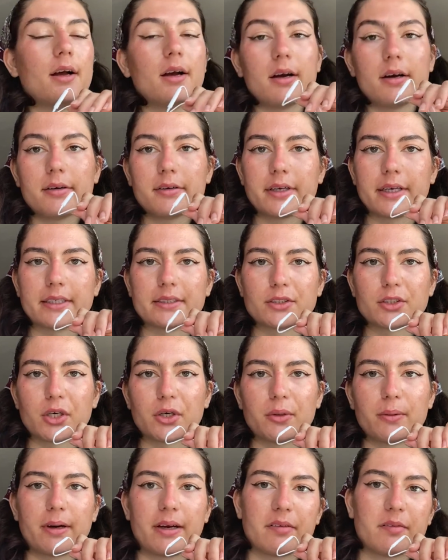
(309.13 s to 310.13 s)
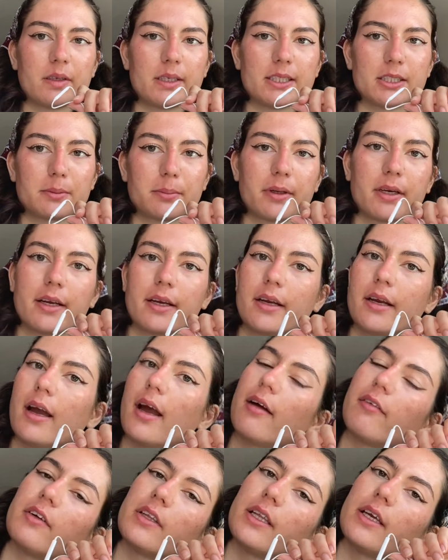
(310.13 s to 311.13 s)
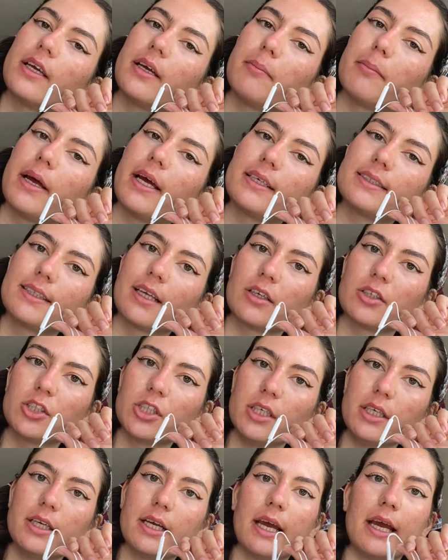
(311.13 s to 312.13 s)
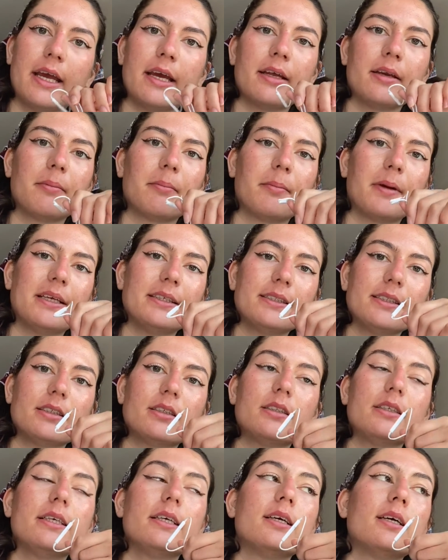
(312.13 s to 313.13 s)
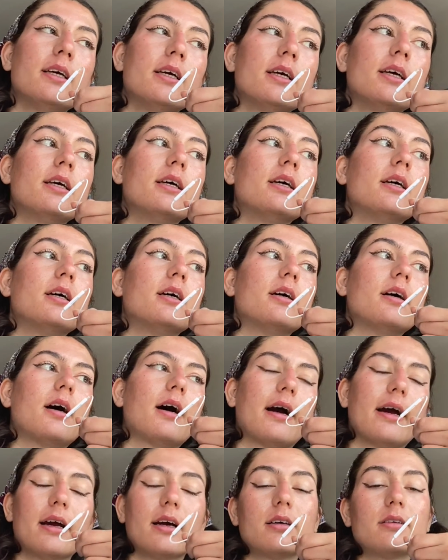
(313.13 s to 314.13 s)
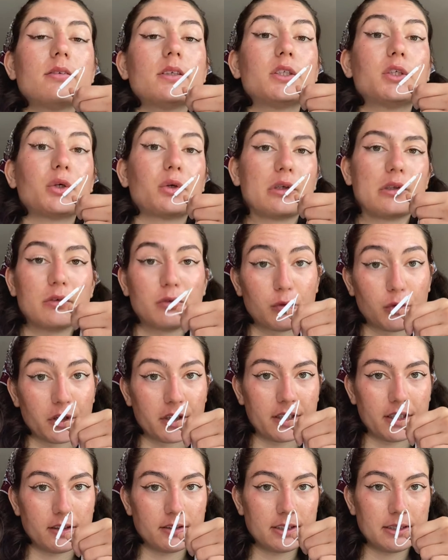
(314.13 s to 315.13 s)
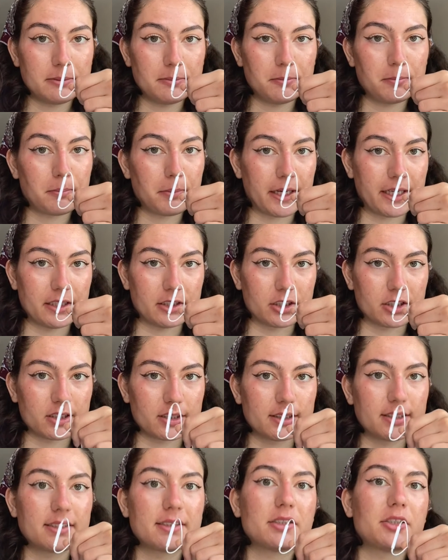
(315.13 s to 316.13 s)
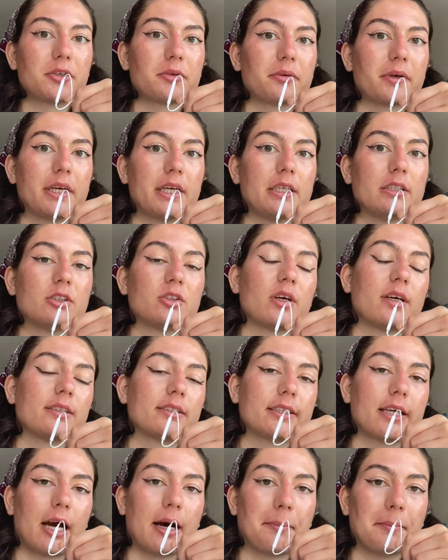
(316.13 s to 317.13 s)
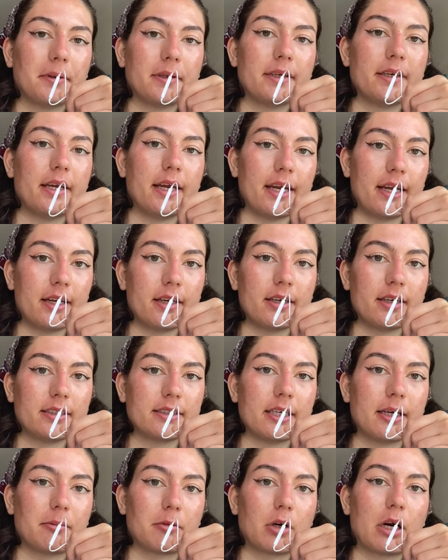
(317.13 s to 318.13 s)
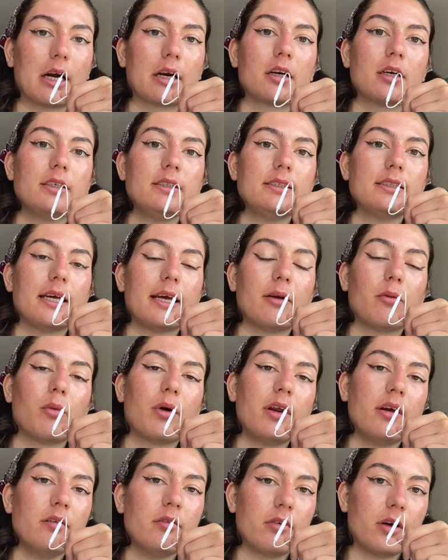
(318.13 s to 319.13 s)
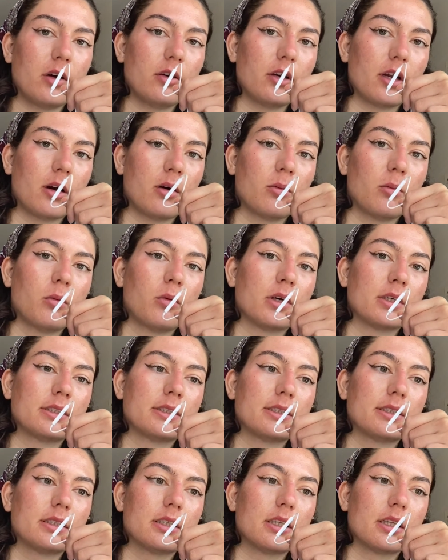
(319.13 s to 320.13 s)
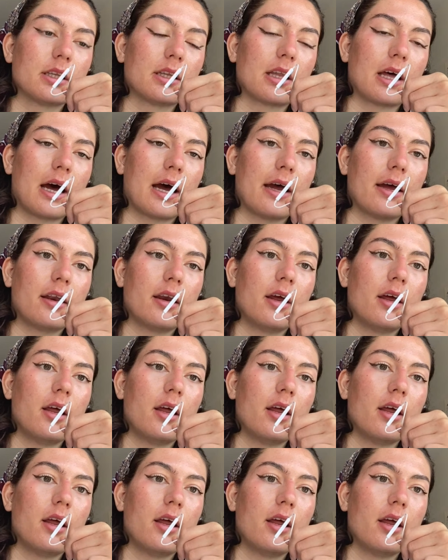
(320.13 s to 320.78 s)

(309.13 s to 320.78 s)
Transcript: Okay, so I finished putting everything in my Excel sheet, and basically I have a total of 4,000 pages to read, so that's Kaplan and exam crackers. And what I found out was that